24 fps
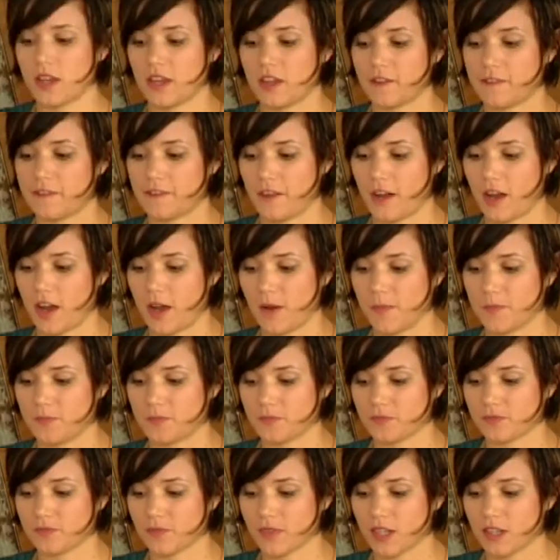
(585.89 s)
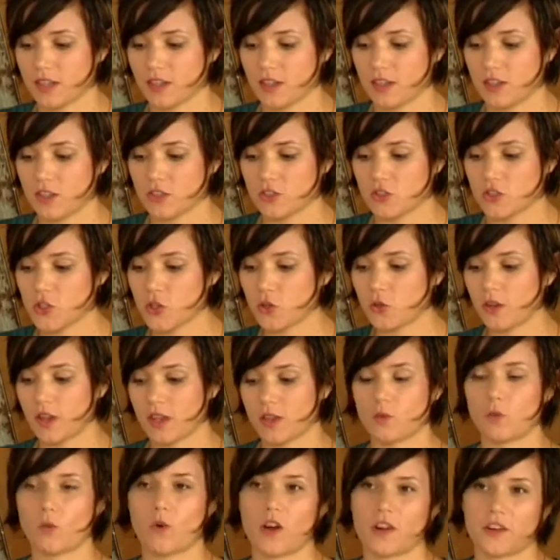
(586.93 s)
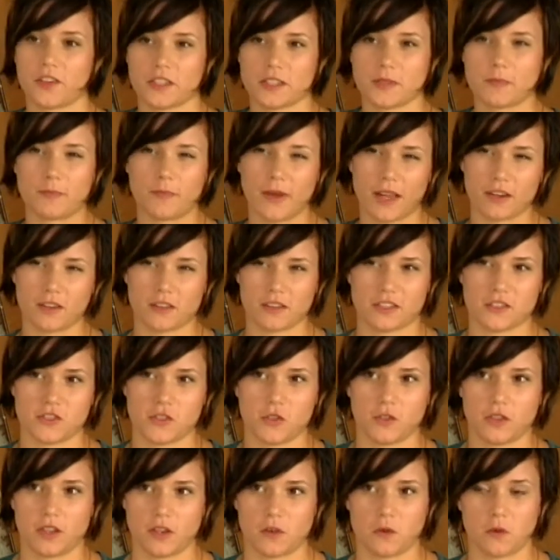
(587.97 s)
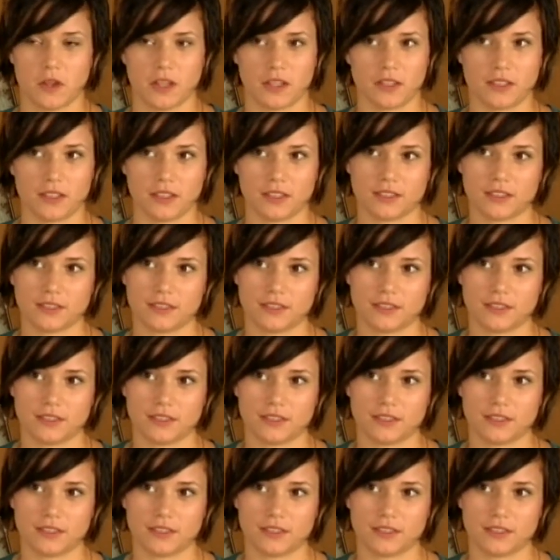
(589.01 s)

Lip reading: if tuna in water is better than tuna in oil.